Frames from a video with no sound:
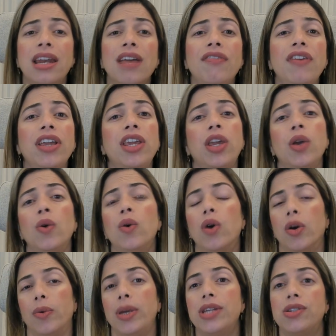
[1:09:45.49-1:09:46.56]
FAQ
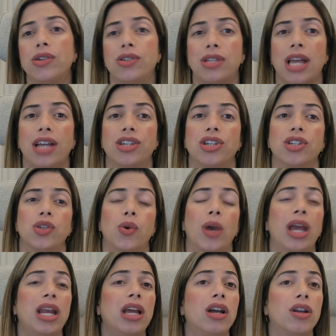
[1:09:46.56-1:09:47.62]
or resource sections,
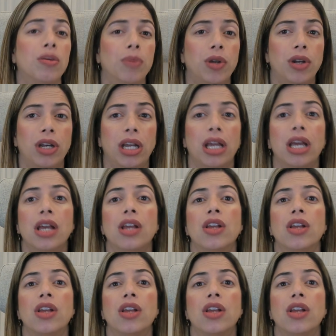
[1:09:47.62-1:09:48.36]
creating a community